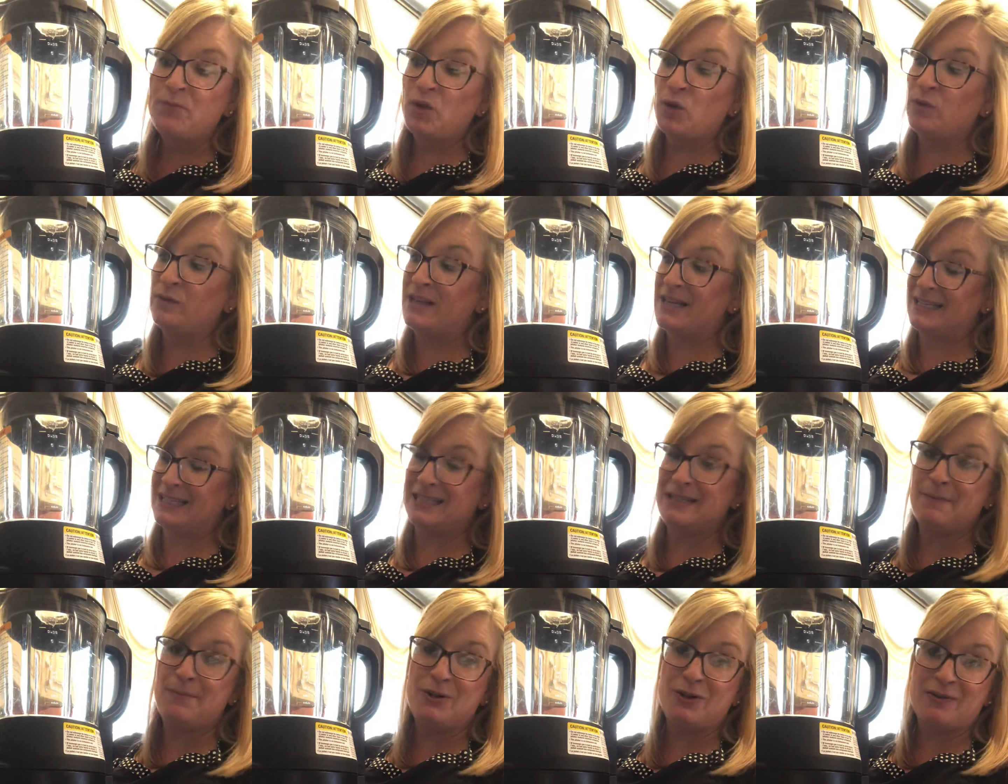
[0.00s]
this
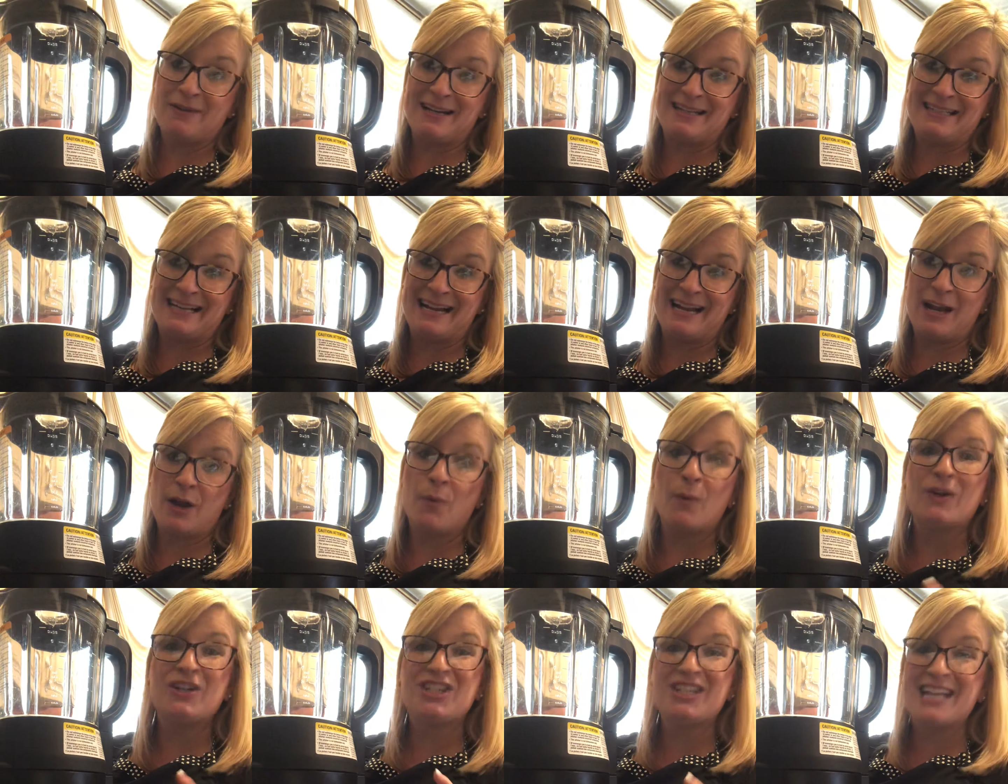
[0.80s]
is a puree setting.
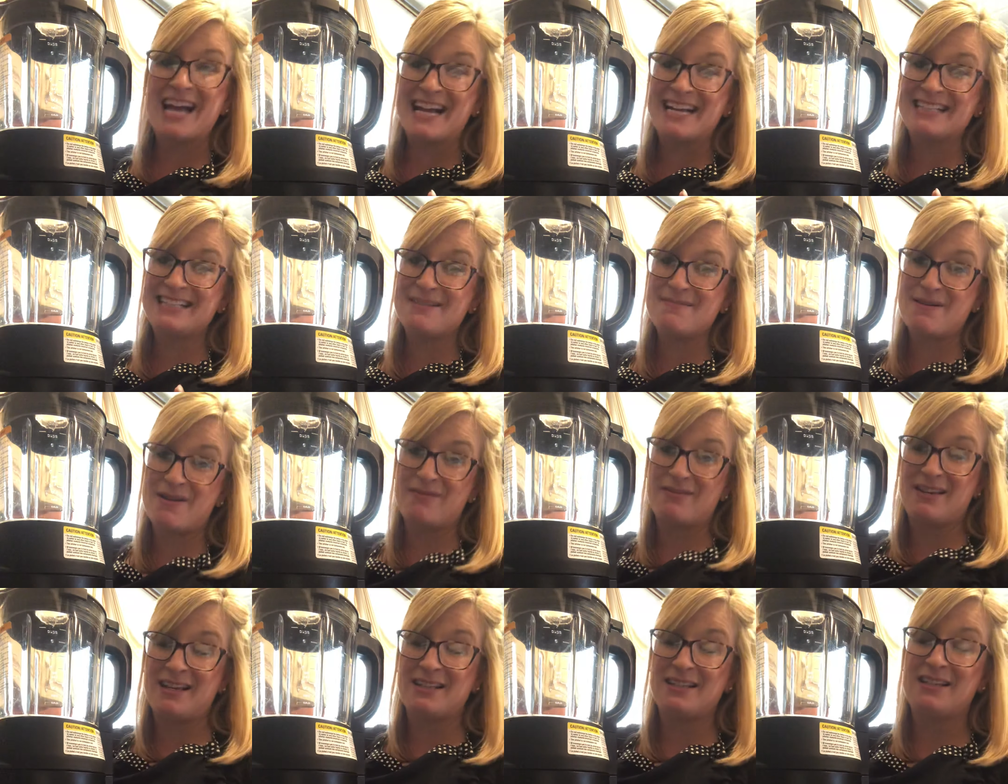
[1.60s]
What's nice
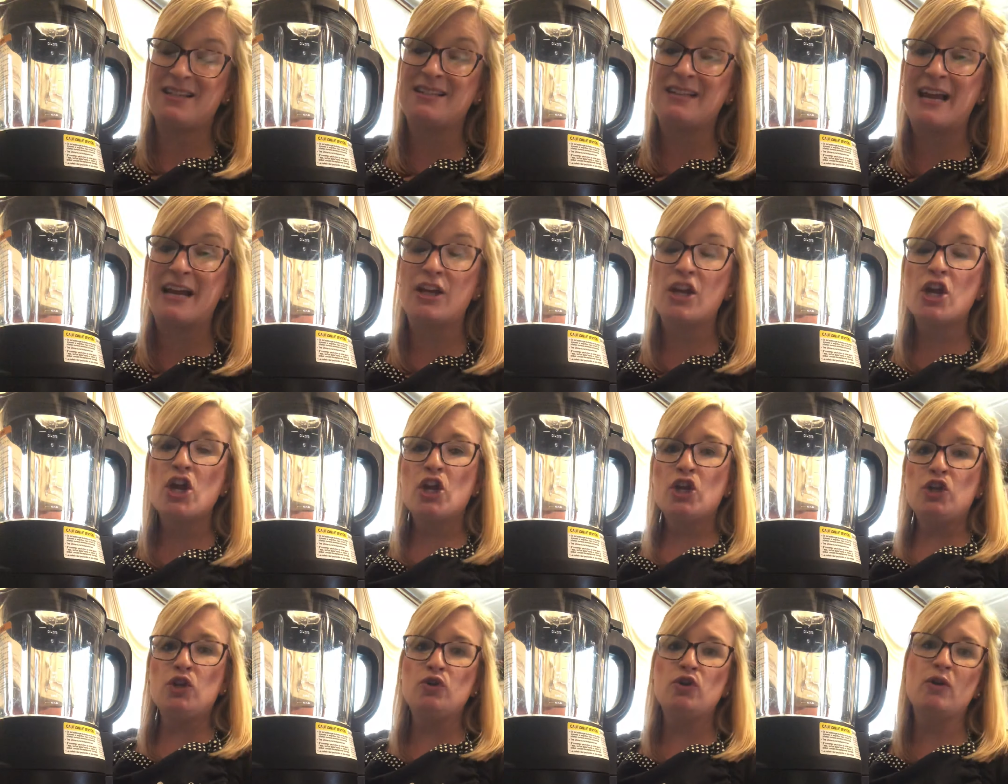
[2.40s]
about this is that
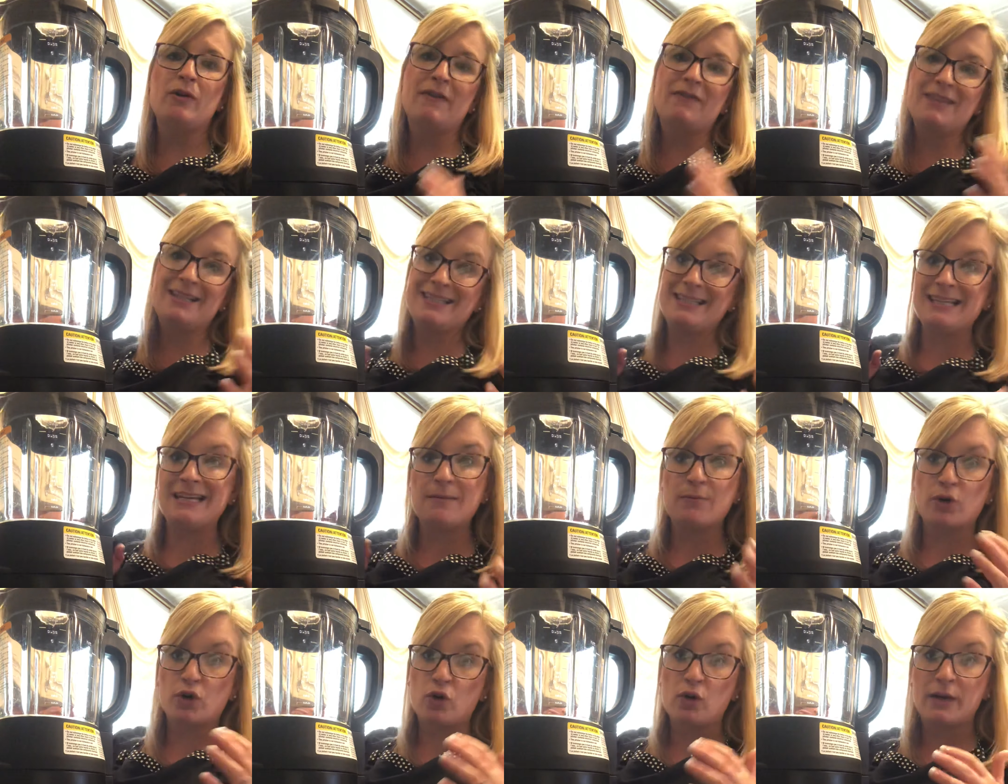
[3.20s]
you don't have to
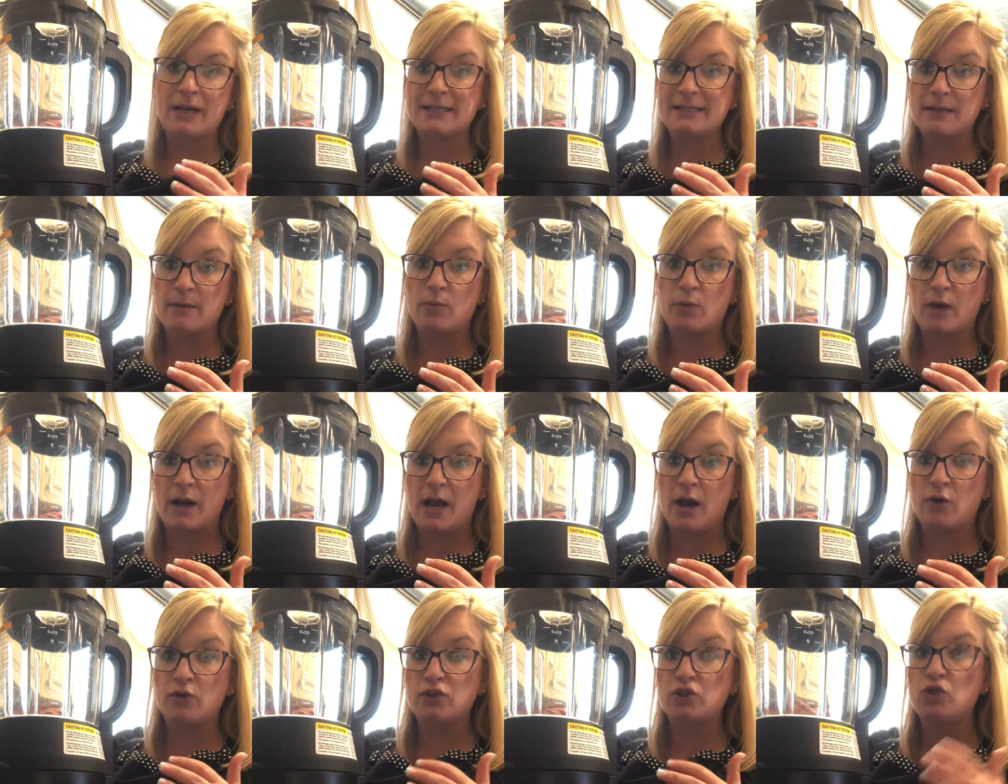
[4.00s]
steam or cook it somewhere
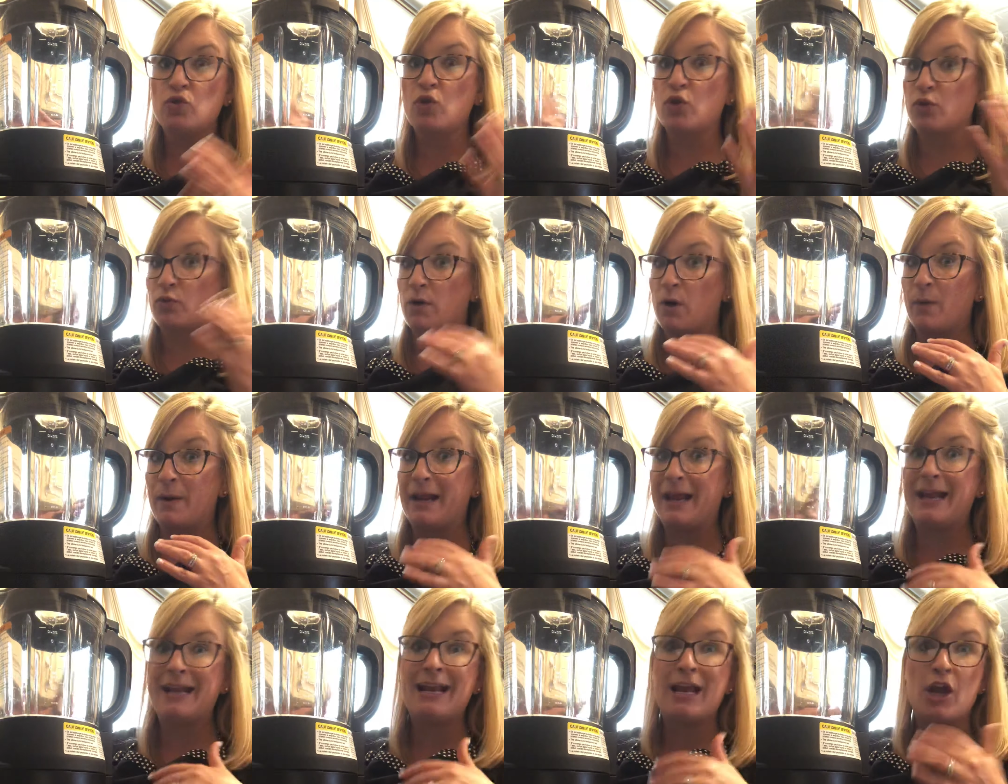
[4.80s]
else. You could throw it
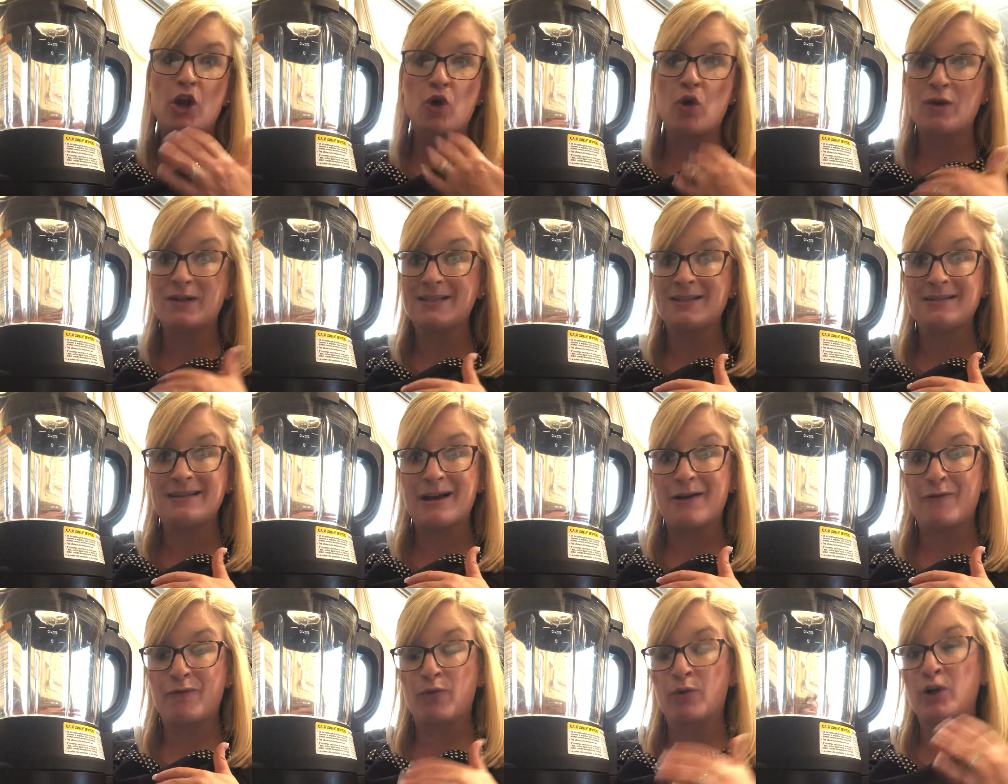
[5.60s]
in, it cooks it
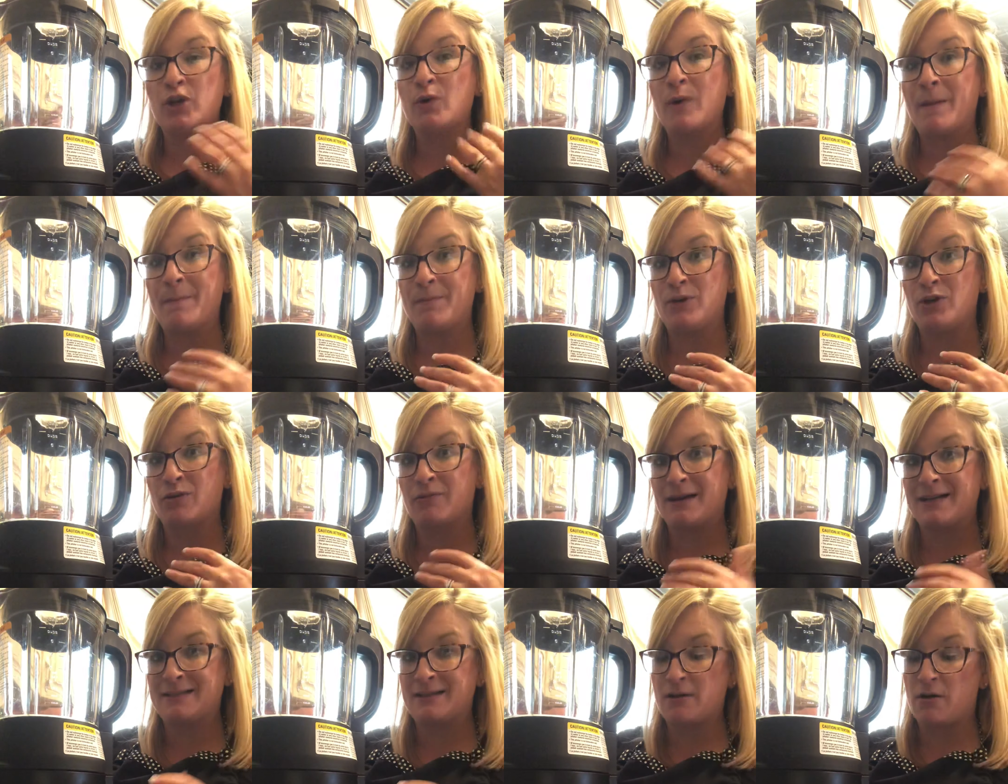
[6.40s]
down for you and
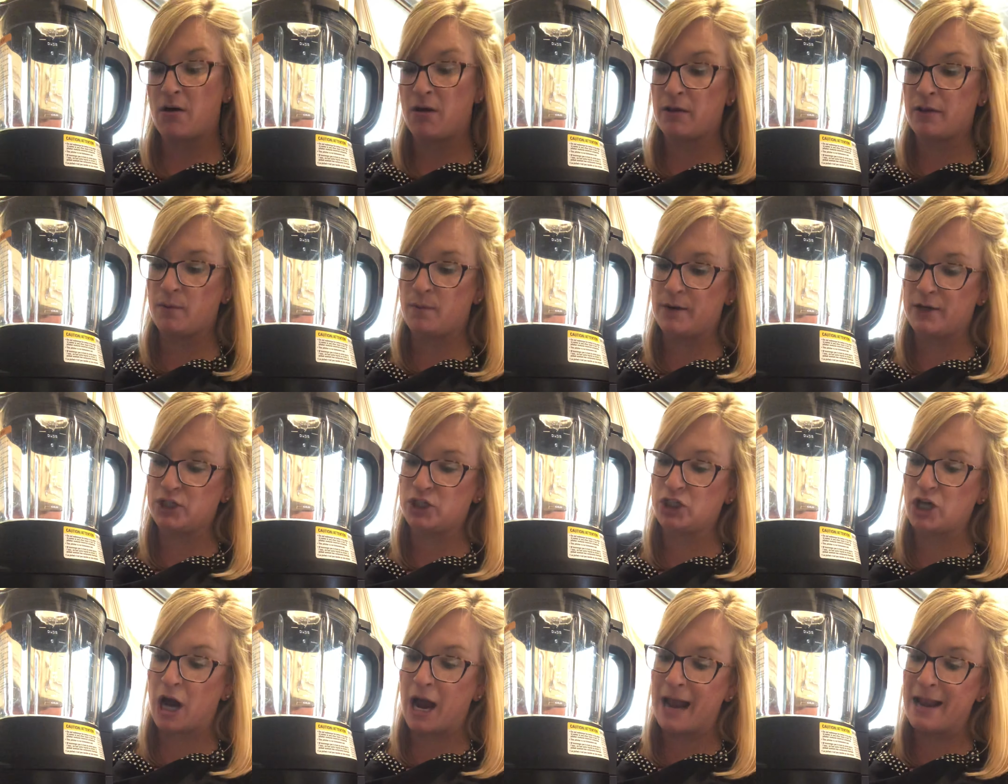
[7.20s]
purees it all in one
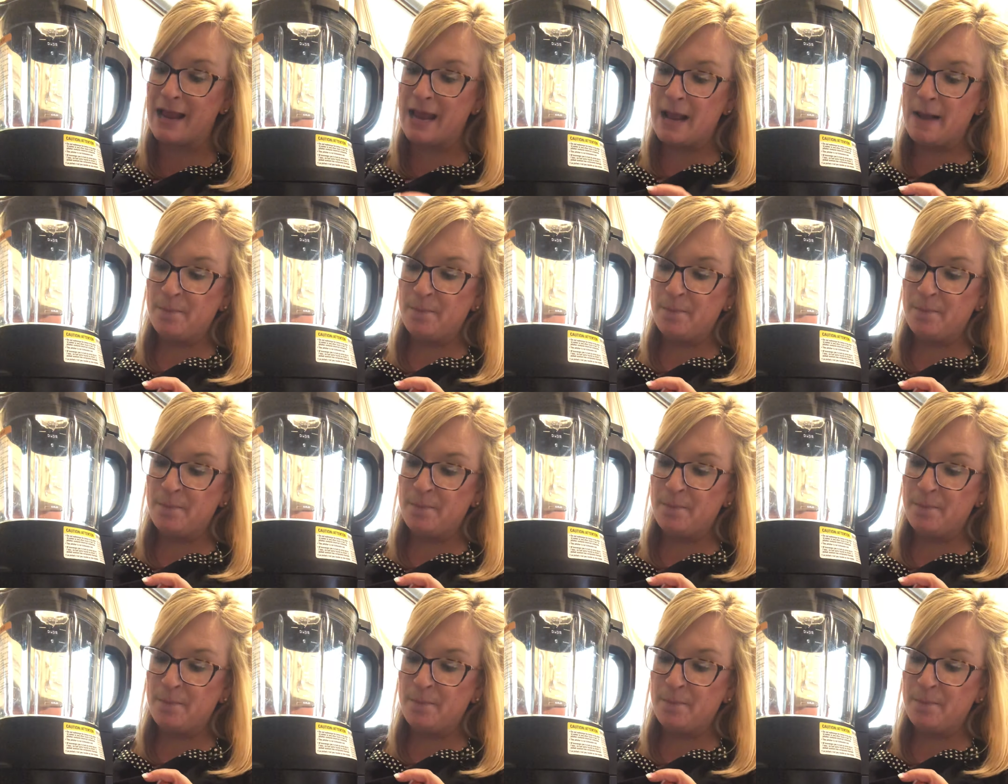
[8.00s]
shot.